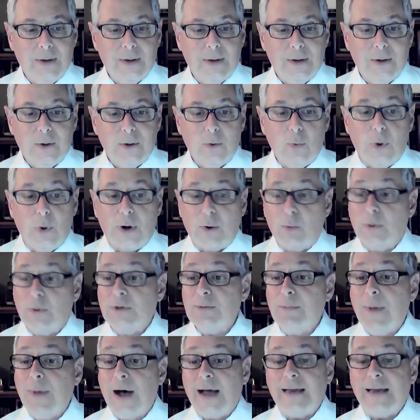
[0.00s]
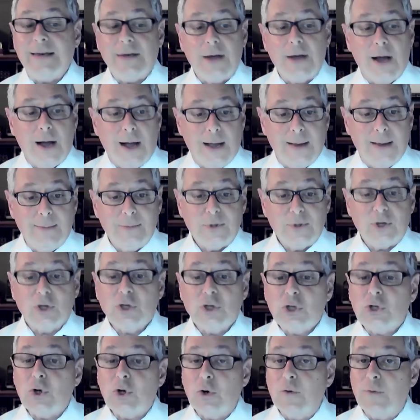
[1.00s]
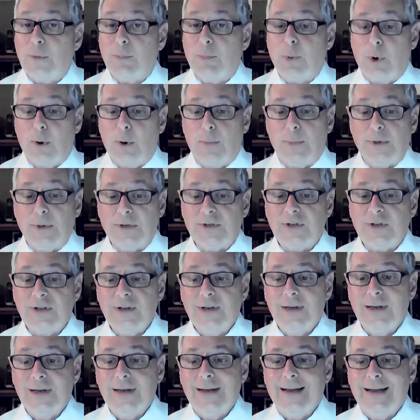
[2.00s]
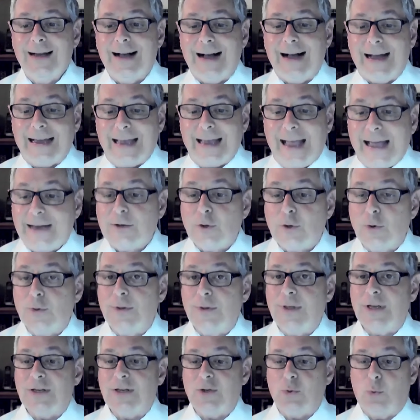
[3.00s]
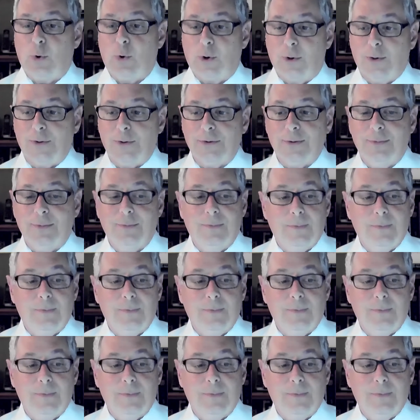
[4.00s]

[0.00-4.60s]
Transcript: When it was my time to serve a purpose, I entered this world.